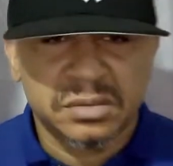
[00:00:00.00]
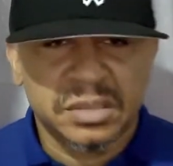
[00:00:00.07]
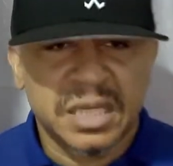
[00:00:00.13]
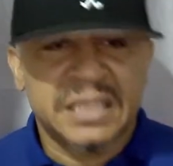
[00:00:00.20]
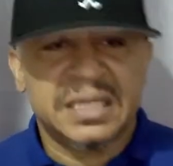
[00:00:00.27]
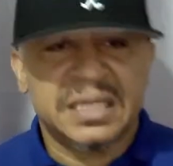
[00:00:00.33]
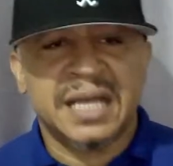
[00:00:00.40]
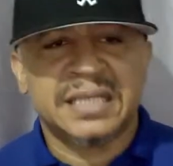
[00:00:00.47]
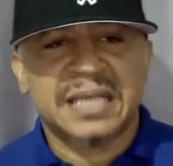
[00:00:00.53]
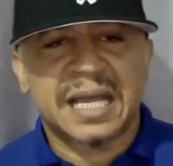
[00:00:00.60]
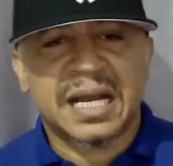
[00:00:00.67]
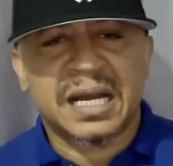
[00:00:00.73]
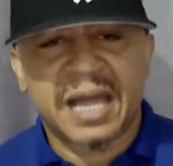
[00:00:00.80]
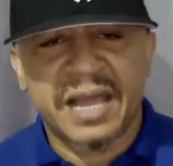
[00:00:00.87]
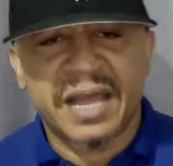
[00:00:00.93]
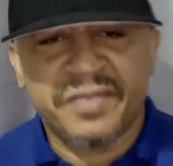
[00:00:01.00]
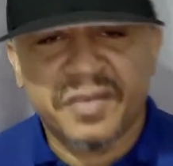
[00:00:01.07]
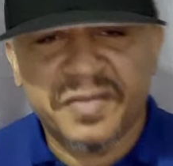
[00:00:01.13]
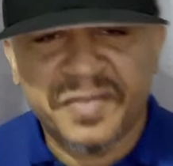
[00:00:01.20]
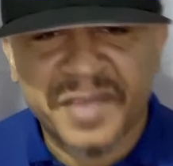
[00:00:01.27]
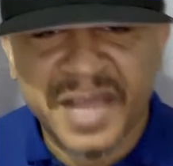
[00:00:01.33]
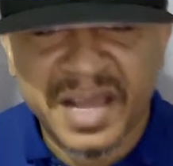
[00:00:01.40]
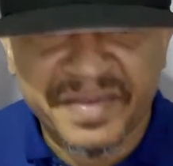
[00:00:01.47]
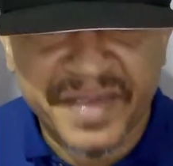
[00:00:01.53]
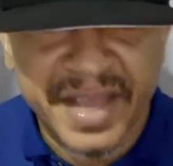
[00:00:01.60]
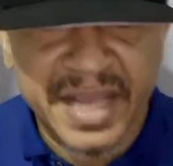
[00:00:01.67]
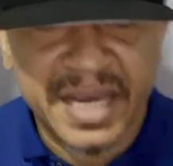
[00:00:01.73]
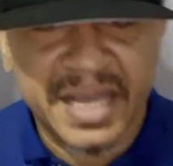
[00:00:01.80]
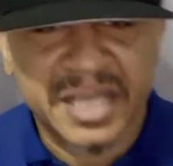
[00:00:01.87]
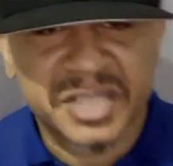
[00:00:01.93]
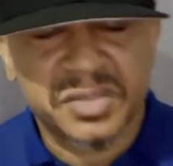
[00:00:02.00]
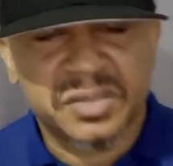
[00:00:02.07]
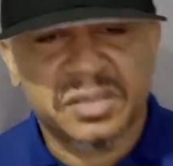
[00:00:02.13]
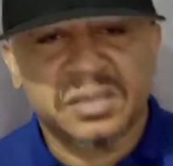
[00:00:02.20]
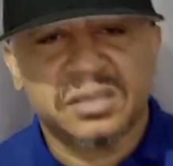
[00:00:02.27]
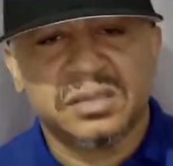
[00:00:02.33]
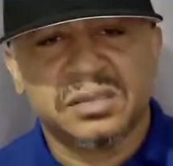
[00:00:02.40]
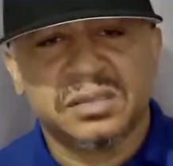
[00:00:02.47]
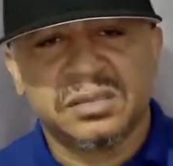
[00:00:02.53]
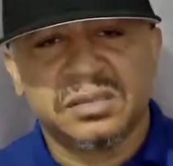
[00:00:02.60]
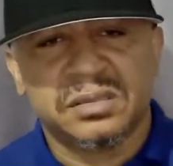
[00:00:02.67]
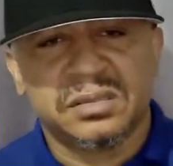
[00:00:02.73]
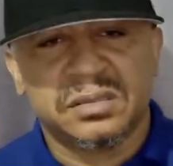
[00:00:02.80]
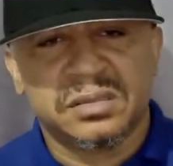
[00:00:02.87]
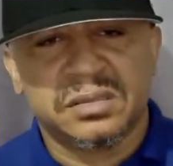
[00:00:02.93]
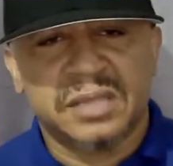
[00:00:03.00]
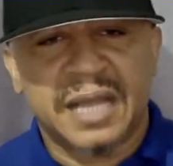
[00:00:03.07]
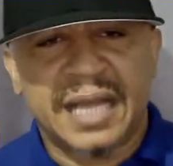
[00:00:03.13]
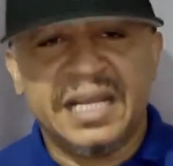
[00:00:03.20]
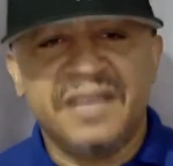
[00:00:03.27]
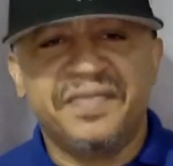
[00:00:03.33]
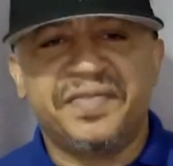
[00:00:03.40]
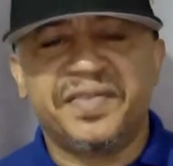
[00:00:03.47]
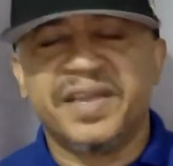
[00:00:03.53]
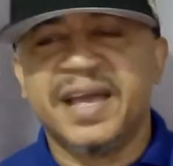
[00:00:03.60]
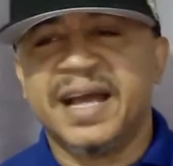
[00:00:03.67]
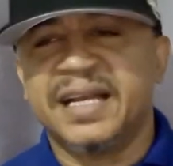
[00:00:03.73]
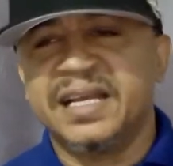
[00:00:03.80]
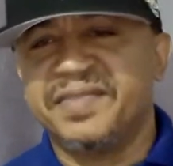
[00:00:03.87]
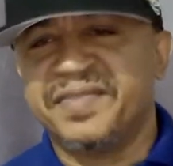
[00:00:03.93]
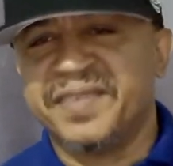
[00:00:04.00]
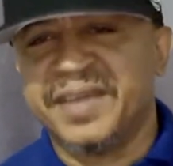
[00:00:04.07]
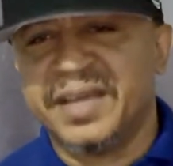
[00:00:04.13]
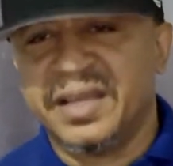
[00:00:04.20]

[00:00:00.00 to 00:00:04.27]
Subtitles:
Nigerians are crying for free and fair election. Are they free? Are they fair?